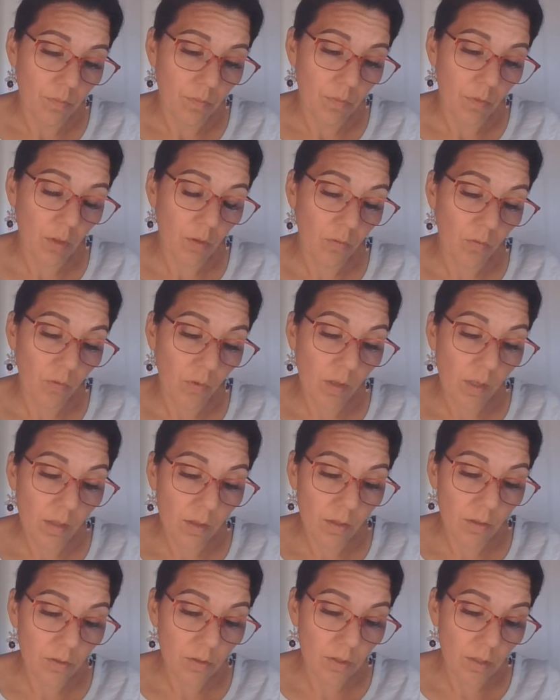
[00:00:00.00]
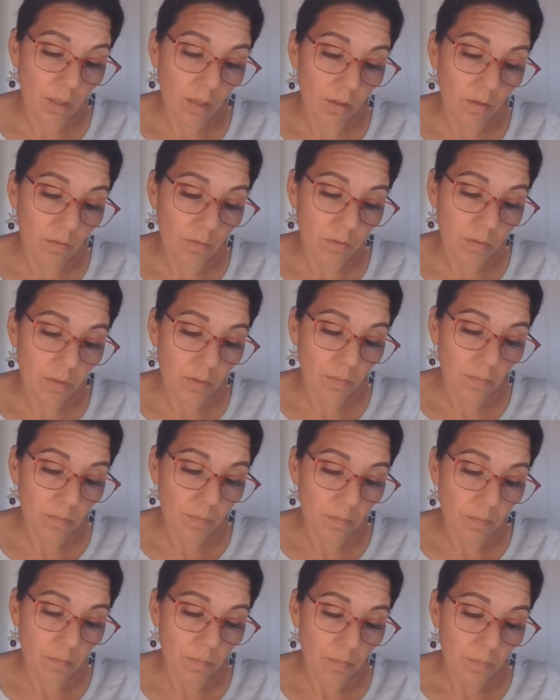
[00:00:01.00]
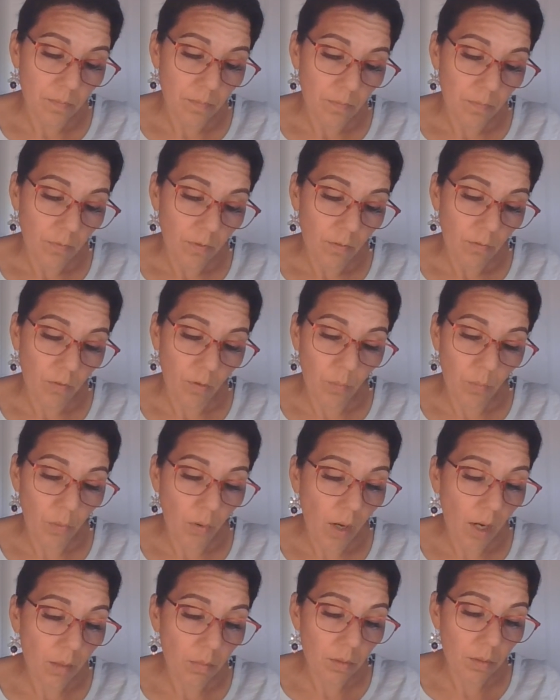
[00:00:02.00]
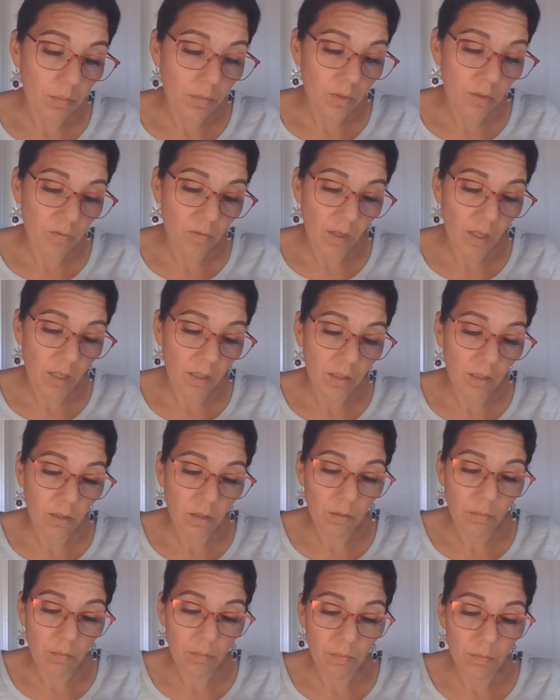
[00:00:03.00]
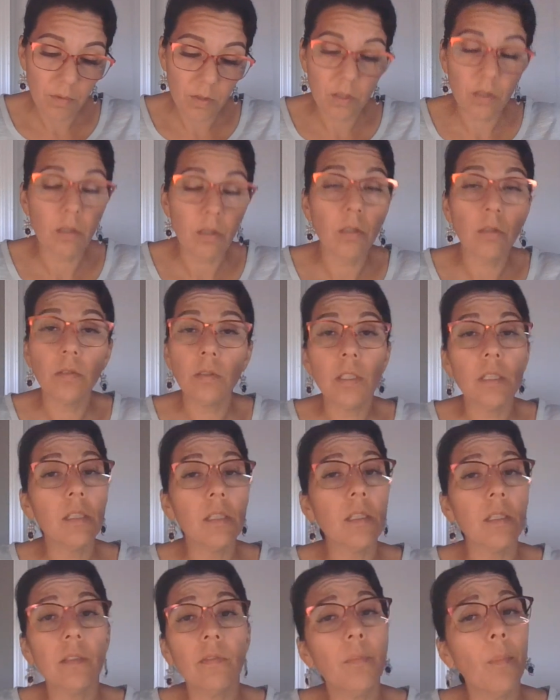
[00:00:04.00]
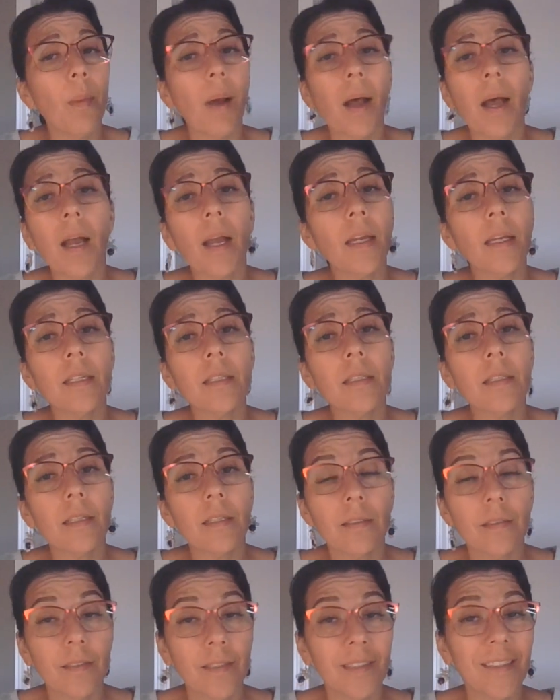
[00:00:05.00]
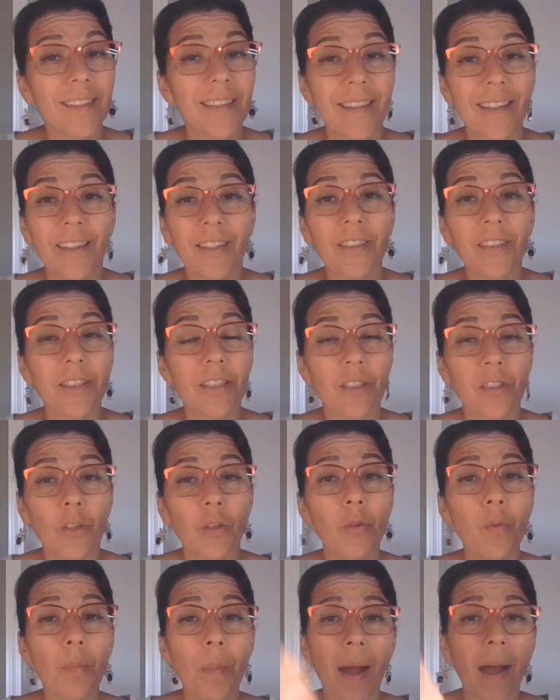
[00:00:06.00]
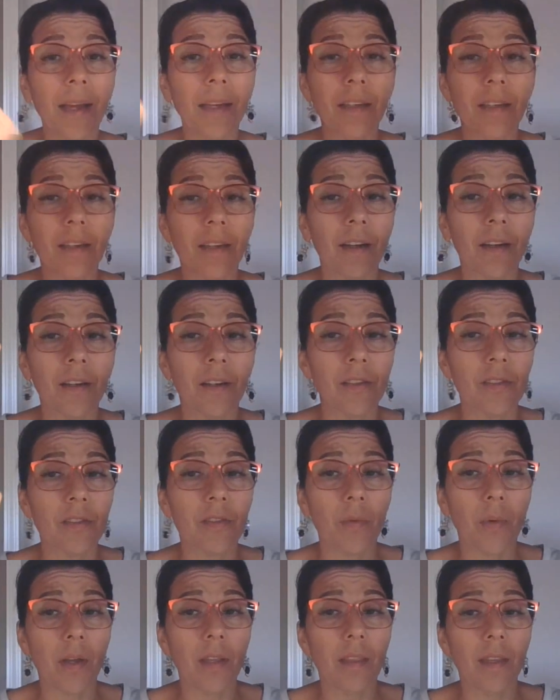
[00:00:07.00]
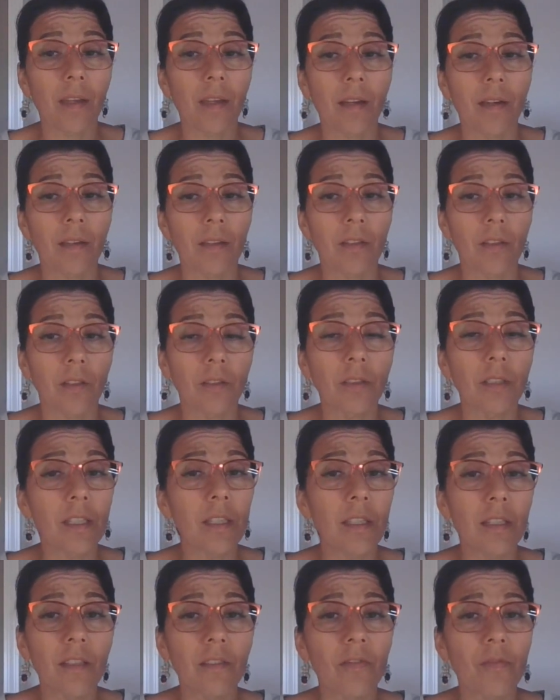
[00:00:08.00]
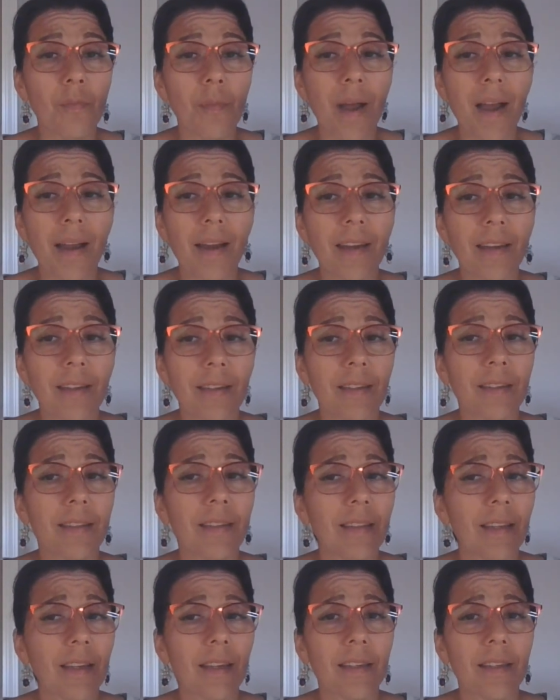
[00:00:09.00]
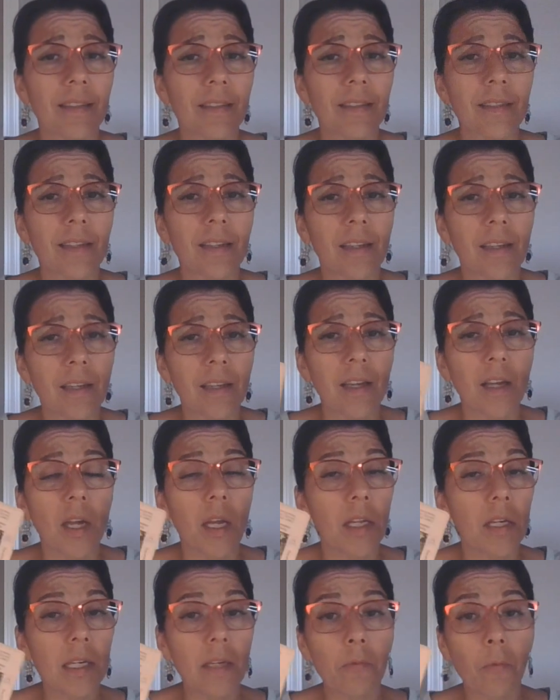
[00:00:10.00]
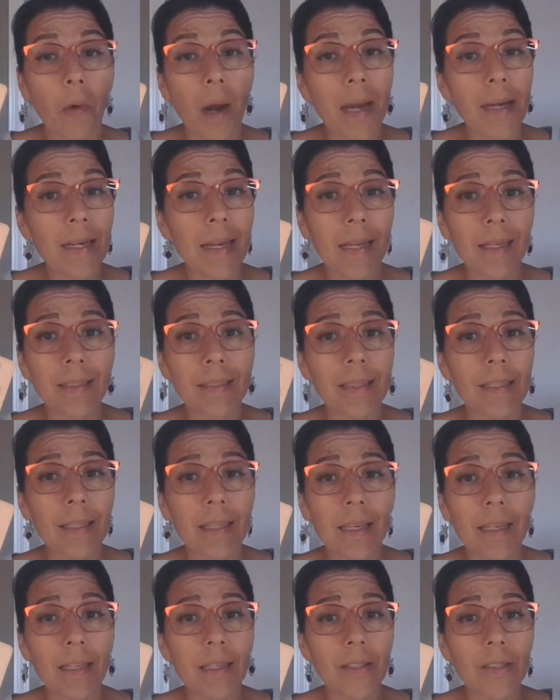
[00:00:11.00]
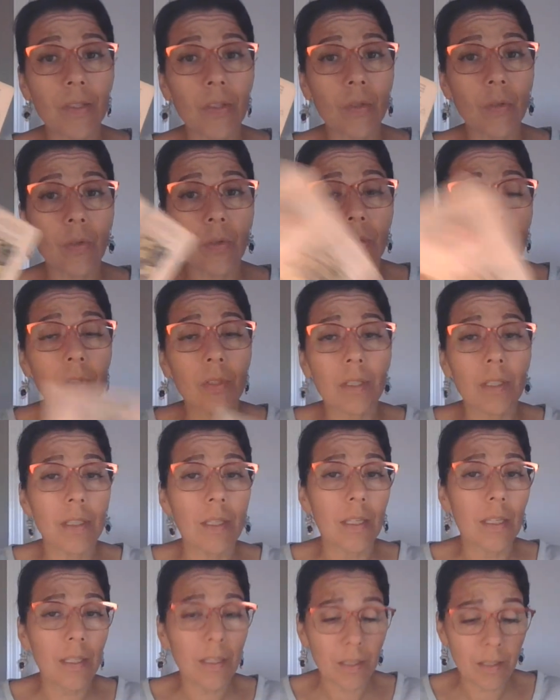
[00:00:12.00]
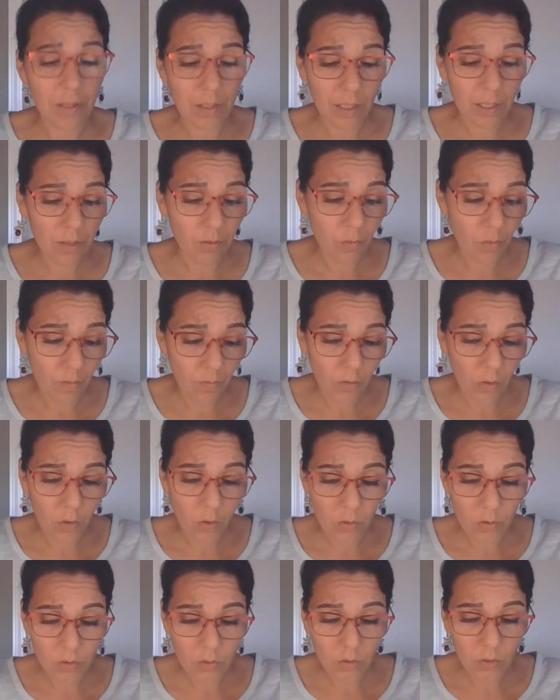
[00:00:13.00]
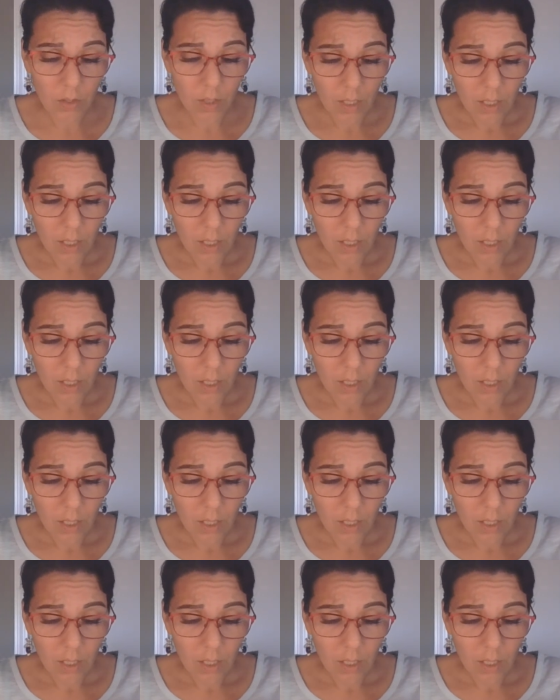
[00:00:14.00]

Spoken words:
they're freeing themselves from problems, failure, dullness of mind. There's 2 mind cards right there. Dullness of mind, it says. And right next to the Eight of Swords in reverse.